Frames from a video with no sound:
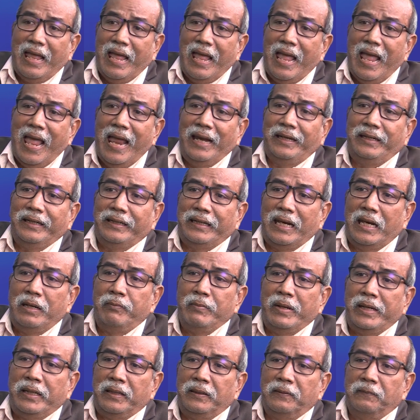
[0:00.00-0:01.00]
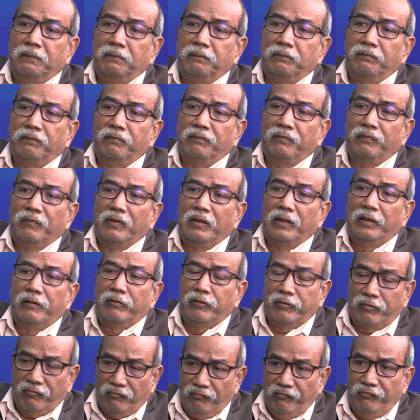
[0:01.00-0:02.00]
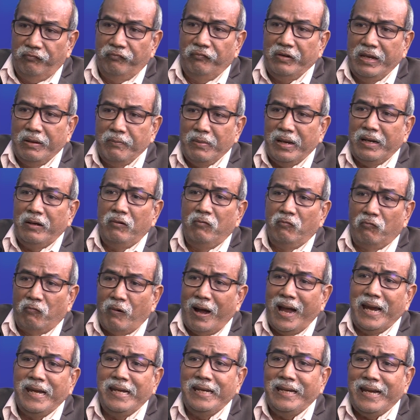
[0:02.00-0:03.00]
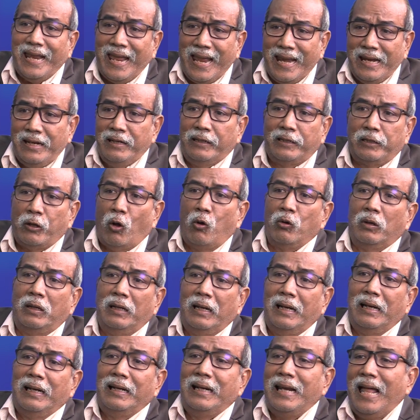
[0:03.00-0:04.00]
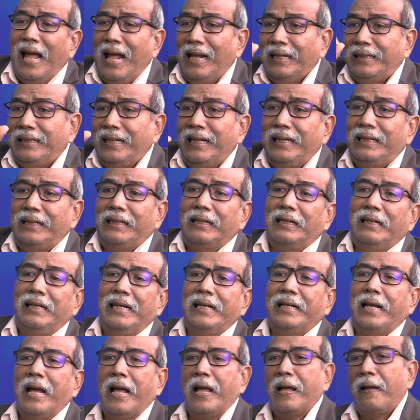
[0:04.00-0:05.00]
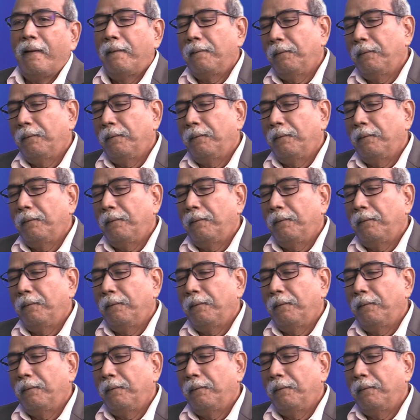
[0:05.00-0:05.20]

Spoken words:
entertainment, women, wine and song. Last is liquor.